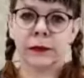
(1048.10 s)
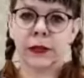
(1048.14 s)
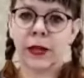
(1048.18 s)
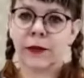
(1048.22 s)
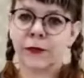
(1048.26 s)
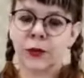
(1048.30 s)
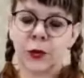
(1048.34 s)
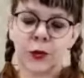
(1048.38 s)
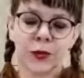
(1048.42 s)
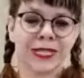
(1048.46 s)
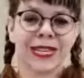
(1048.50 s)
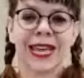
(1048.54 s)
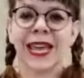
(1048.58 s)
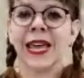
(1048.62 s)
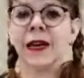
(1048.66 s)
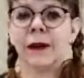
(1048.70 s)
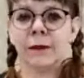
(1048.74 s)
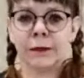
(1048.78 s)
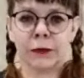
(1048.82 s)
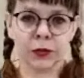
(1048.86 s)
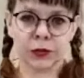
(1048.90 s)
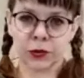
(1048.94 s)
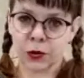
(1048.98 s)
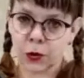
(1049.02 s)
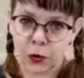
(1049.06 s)
love you, Sam, you
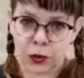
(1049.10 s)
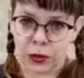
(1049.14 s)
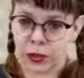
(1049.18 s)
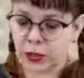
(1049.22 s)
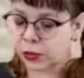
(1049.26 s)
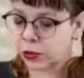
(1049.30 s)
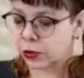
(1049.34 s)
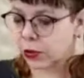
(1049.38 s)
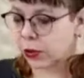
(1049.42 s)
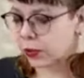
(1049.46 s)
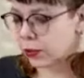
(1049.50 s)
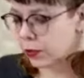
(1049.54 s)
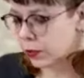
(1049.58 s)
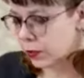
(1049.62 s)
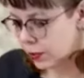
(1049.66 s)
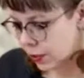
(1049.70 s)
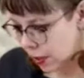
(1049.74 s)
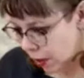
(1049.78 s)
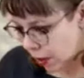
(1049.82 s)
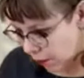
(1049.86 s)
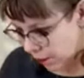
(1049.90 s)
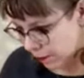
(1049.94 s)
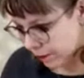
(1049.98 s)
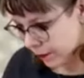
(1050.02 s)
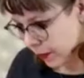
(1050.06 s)
totally good.
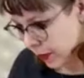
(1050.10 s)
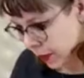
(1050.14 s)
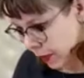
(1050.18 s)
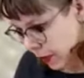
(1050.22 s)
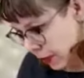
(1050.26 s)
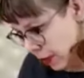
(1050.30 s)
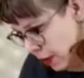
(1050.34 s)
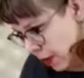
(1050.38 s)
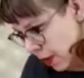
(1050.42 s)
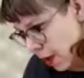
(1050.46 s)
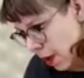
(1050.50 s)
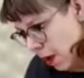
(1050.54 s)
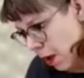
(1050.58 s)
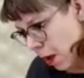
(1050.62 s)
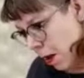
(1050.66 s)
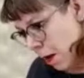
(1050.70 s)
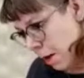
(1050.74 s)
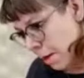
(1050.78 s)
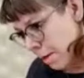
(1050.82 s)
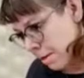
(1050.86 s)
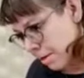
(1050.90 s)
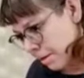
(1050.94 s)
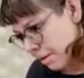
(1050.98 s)
So. Oh.